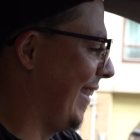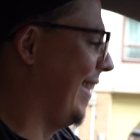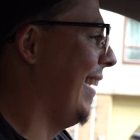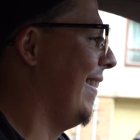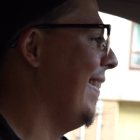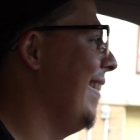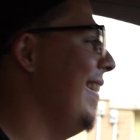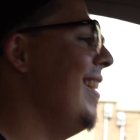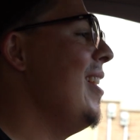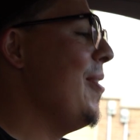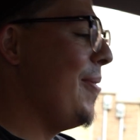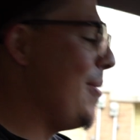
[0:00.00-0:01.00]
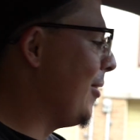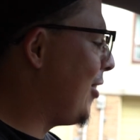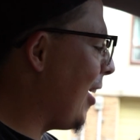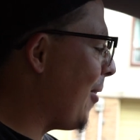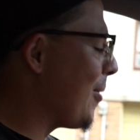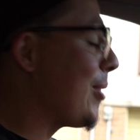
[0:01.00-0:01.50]
So we
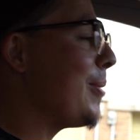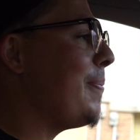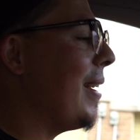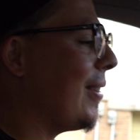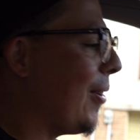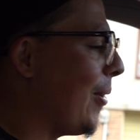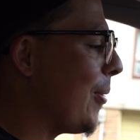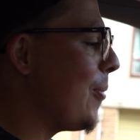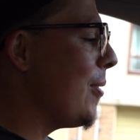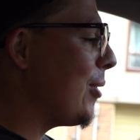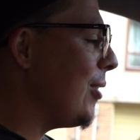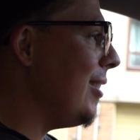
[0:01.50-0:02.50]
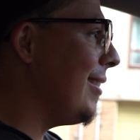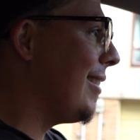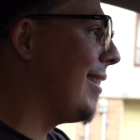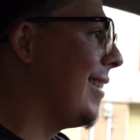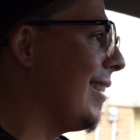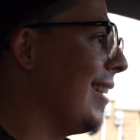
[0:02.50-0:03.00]
shall respect her
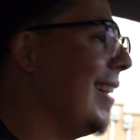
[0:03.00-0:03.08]
wishes